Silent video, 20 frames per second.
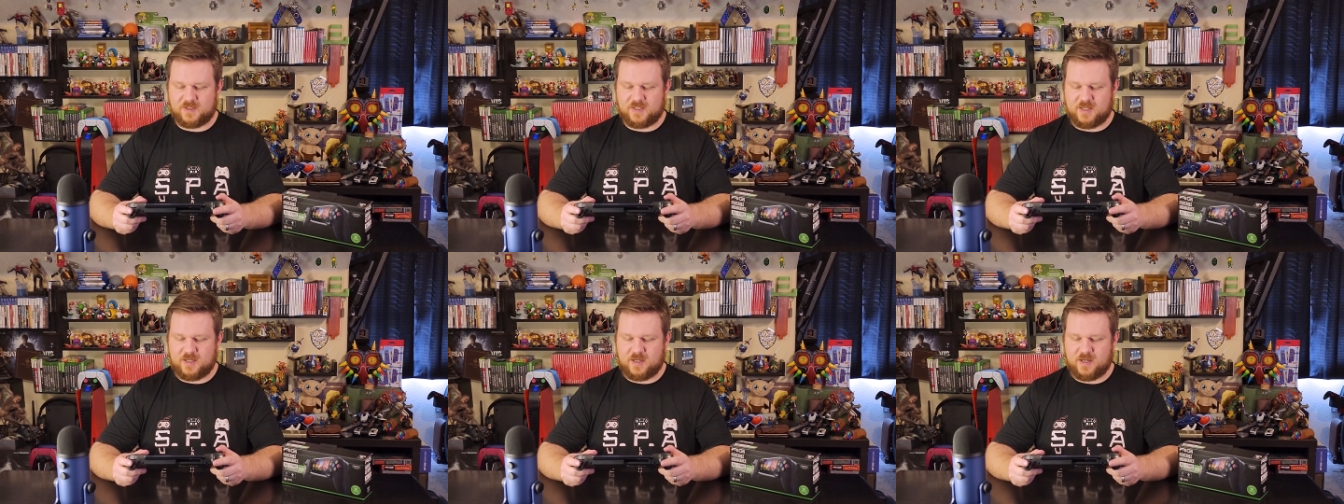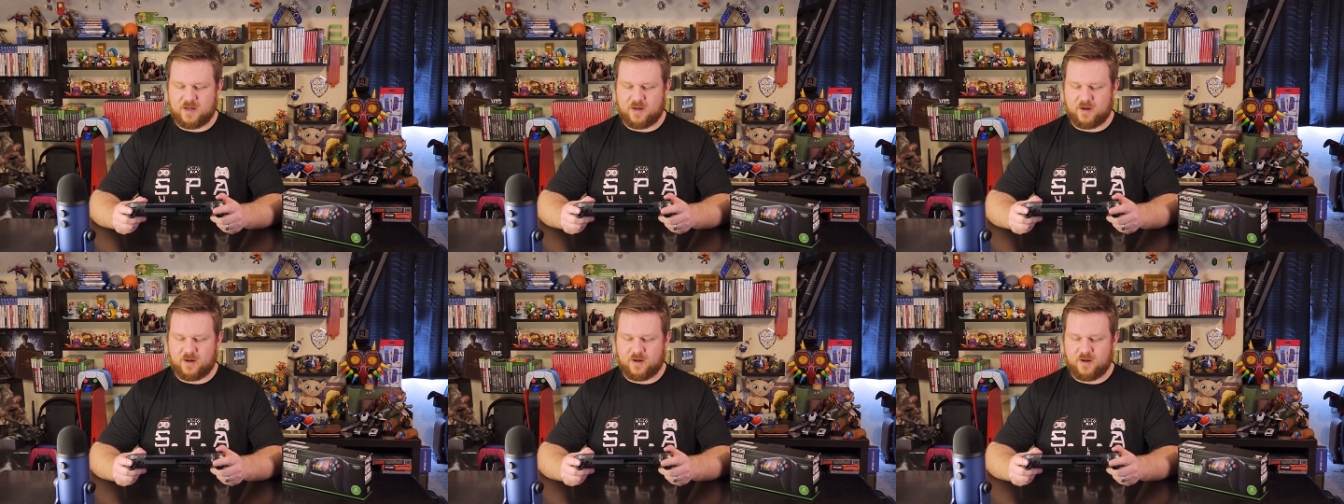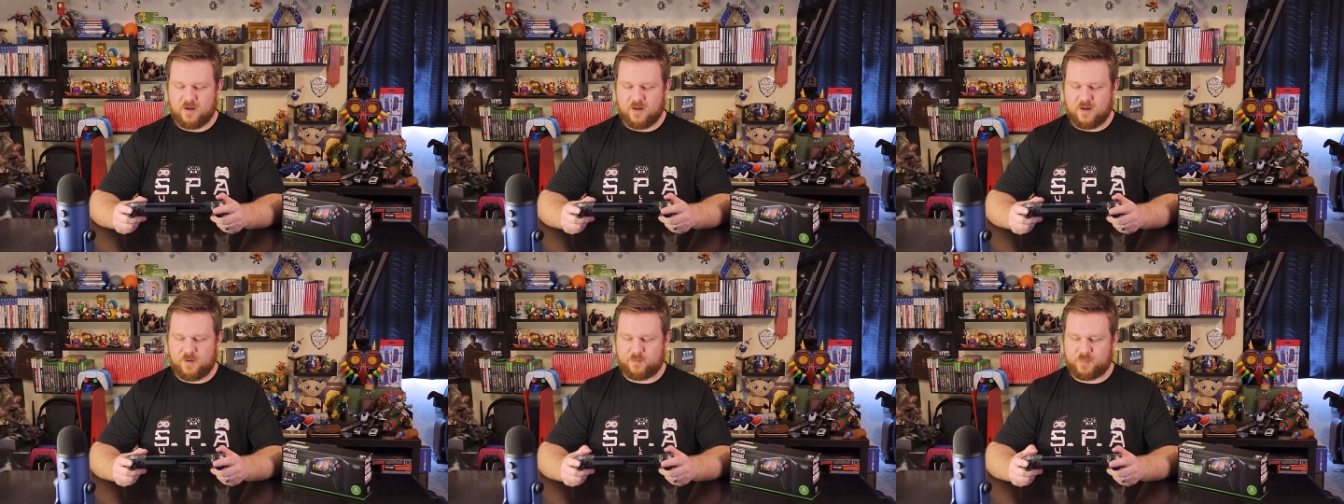see here,
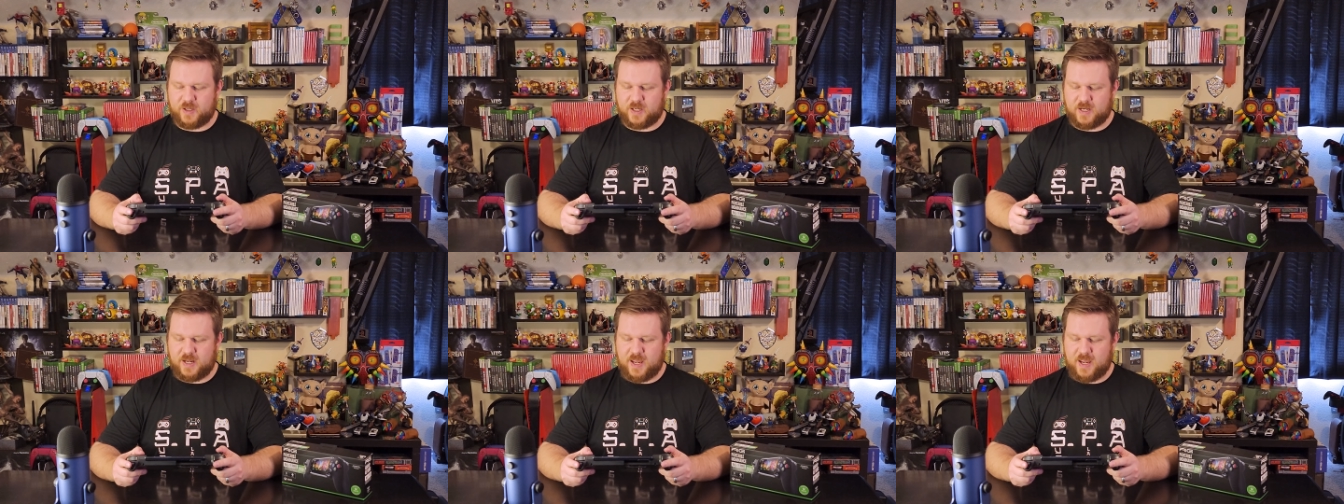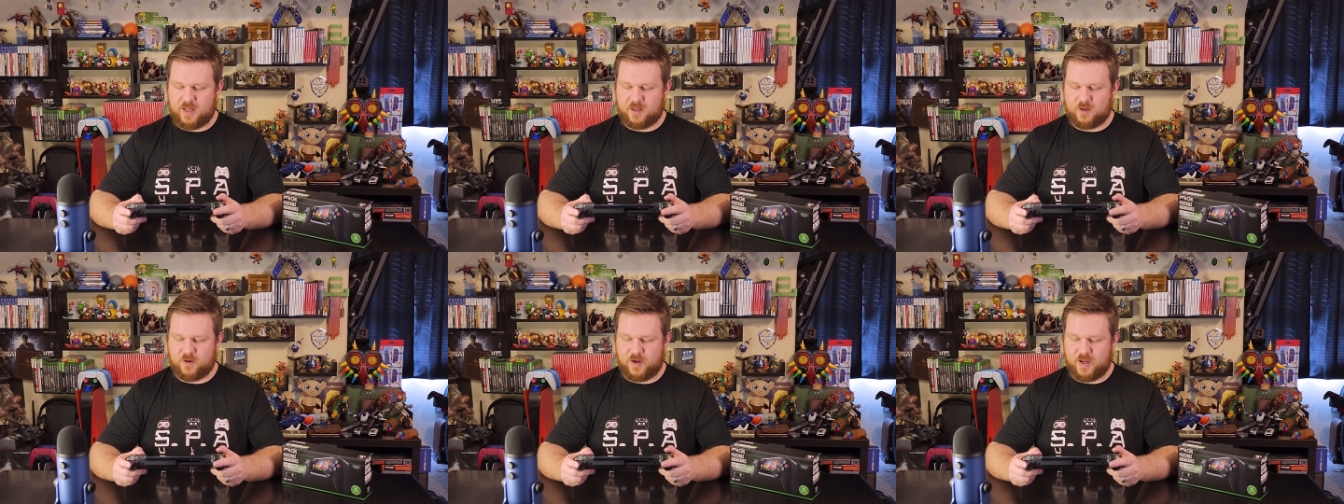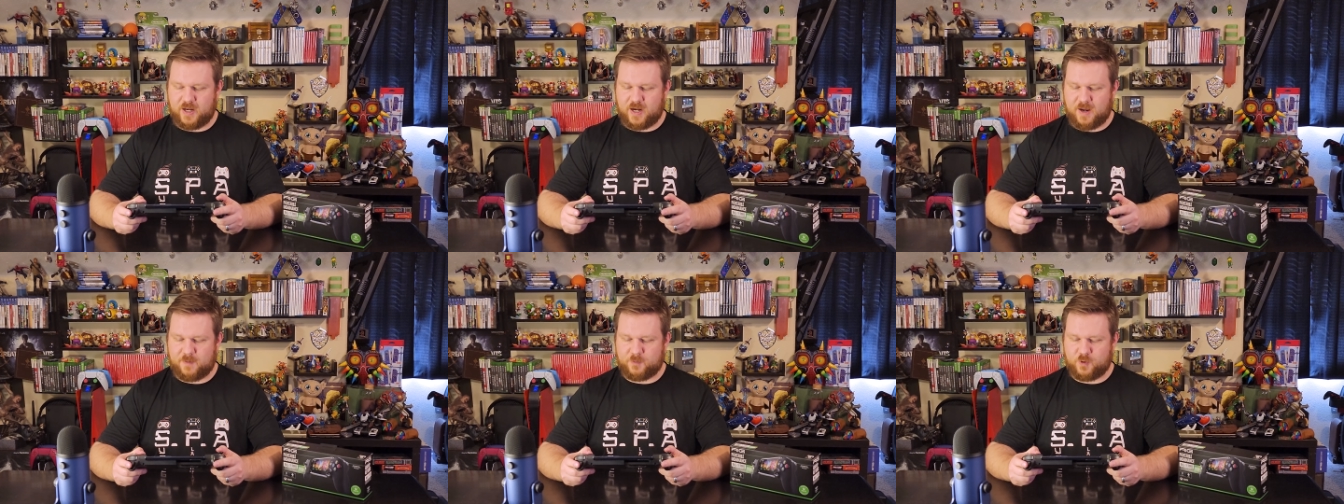playing Halo,
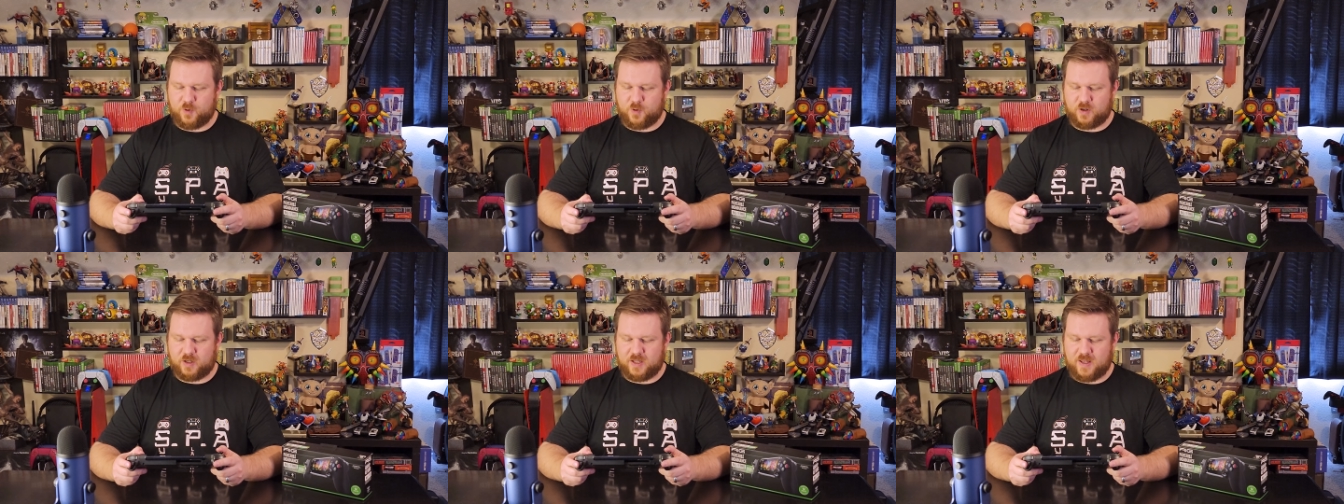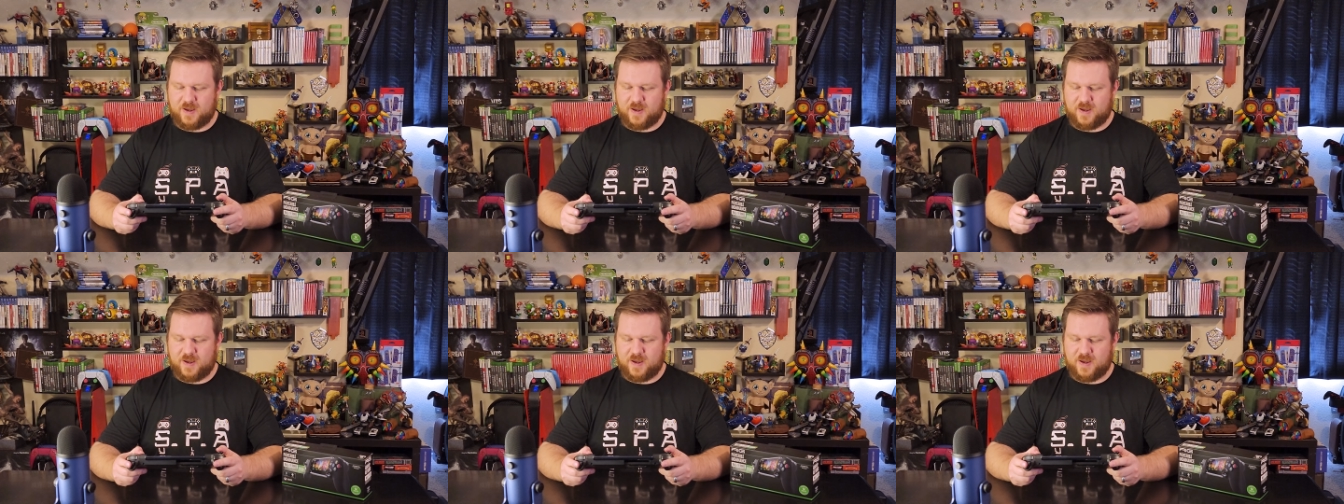and I'm going